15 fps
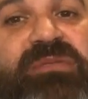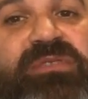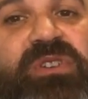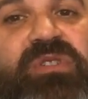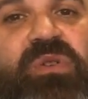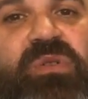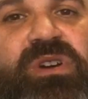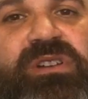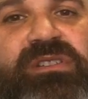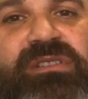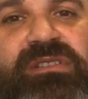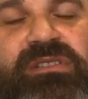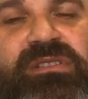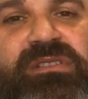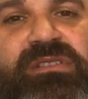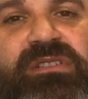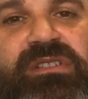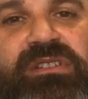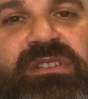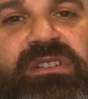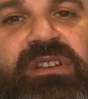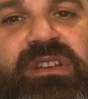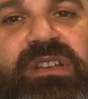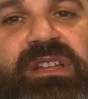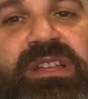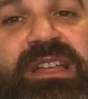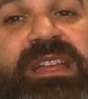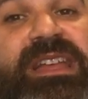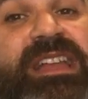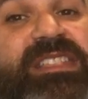of the chord,
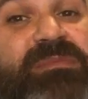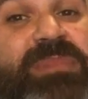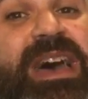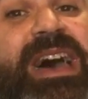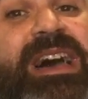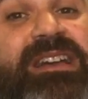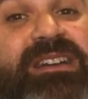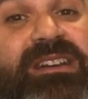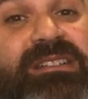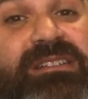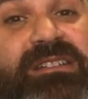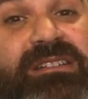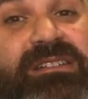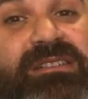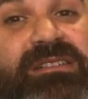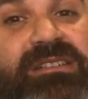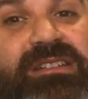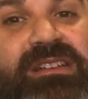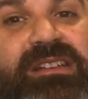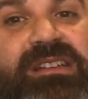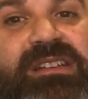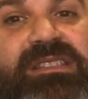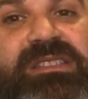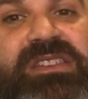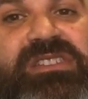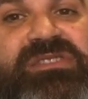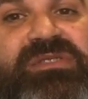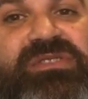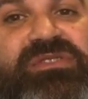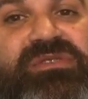it's back
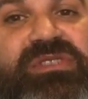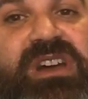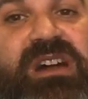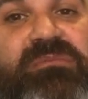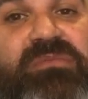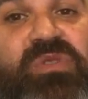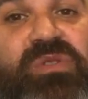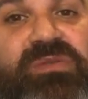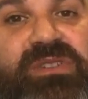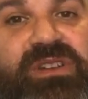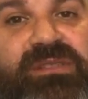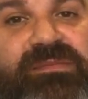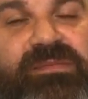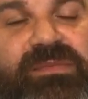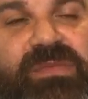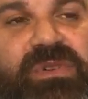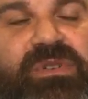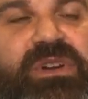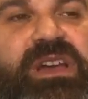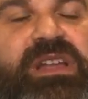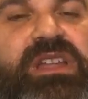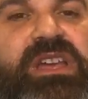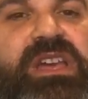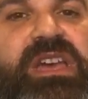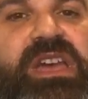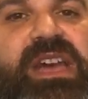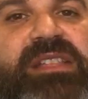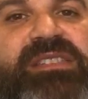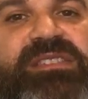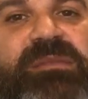strings are not moving, all right?
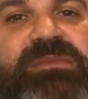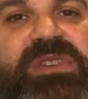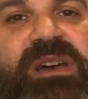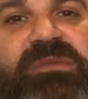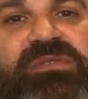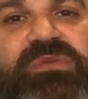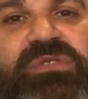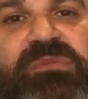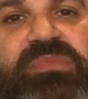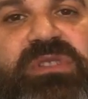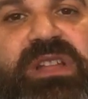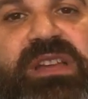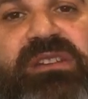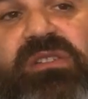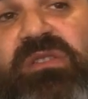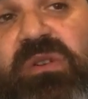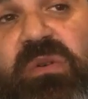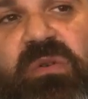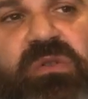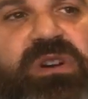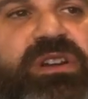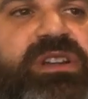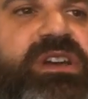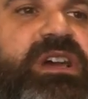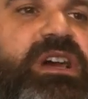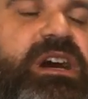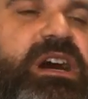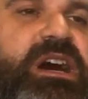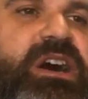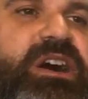And sometimes when you're playing a chord,
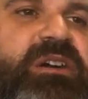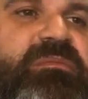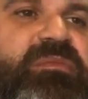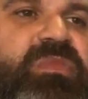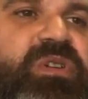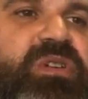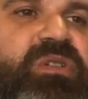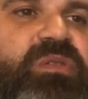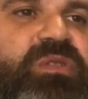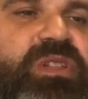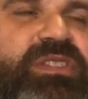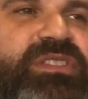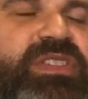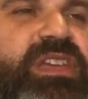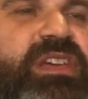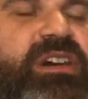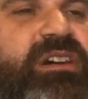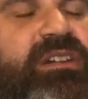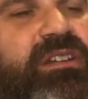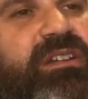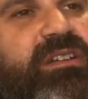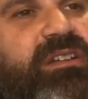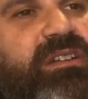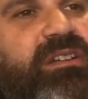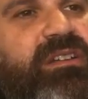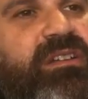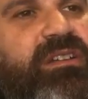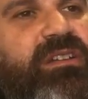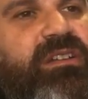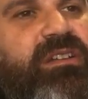um, let's see, uh,
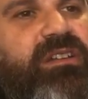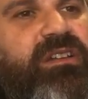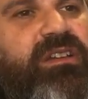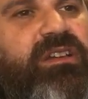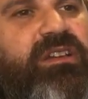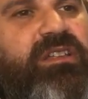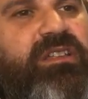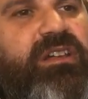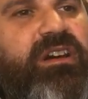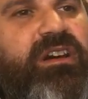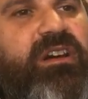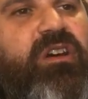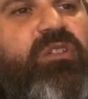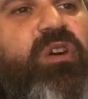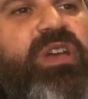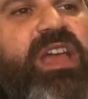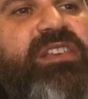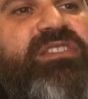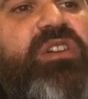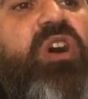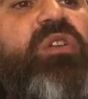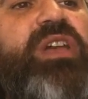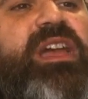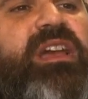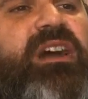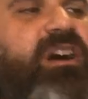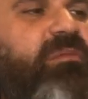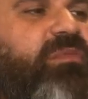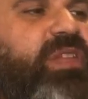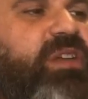uh, okay, so, okay,
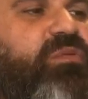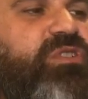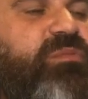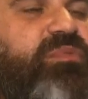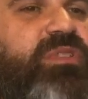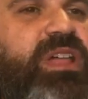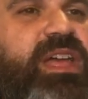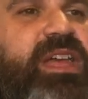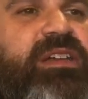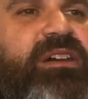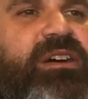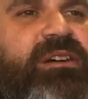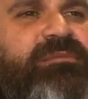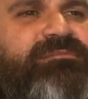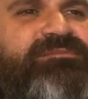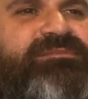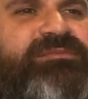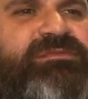um, like when you're playing, um,